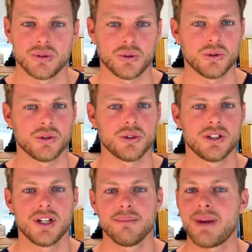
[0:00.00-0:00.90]
or
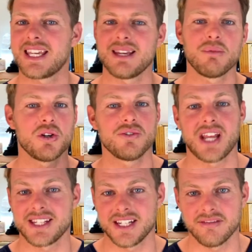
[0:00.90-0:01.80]
making moves
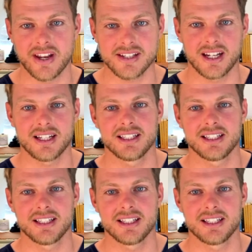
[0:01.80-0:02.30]
as an investor,